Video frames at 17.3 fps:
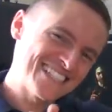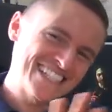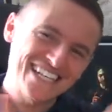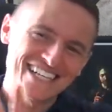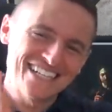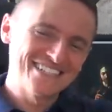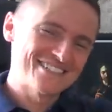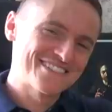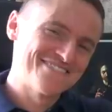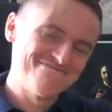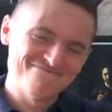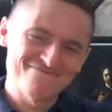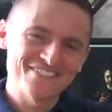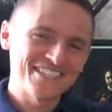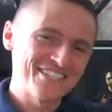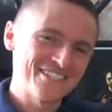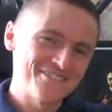kind of,
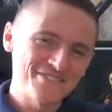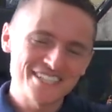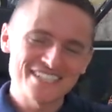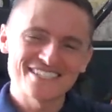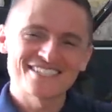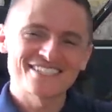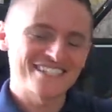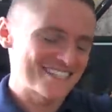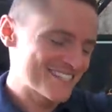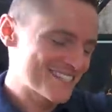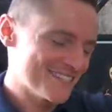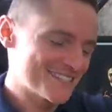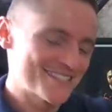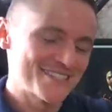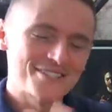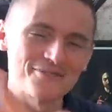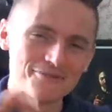you know, it's
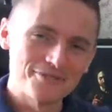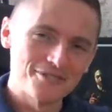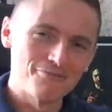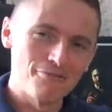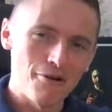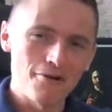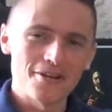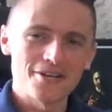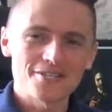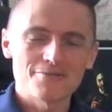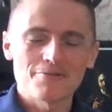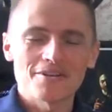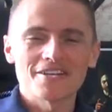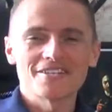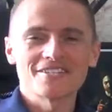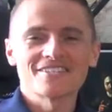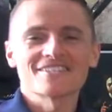got to do with the Rolex we're
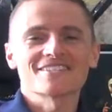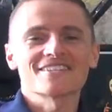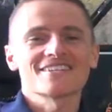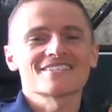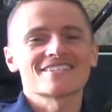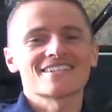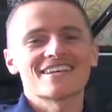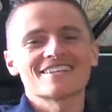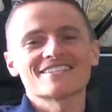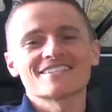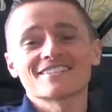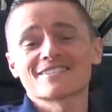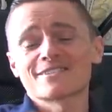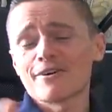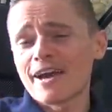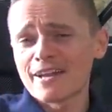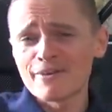going to discuss later.
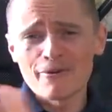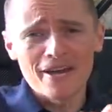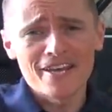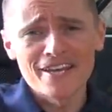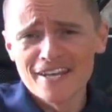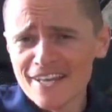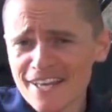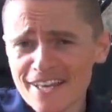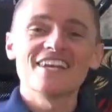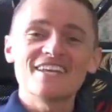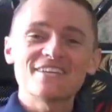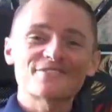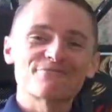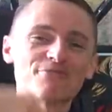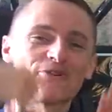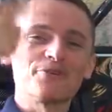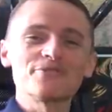So anyway,
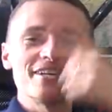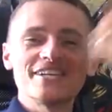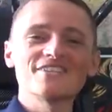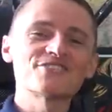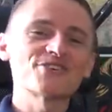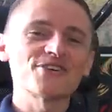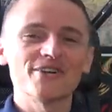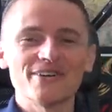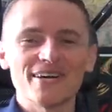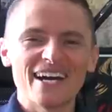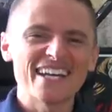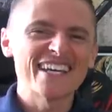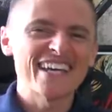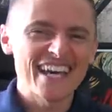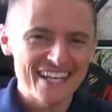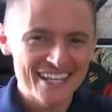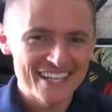let's roll the intro
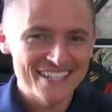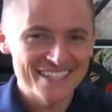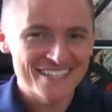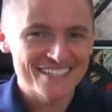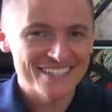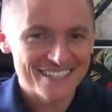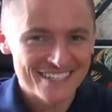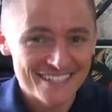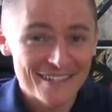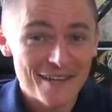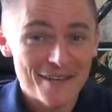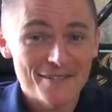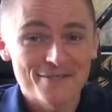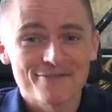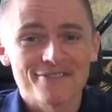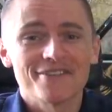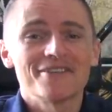and get into
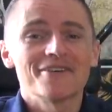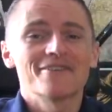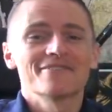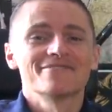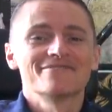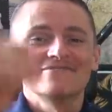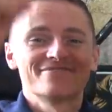today's video.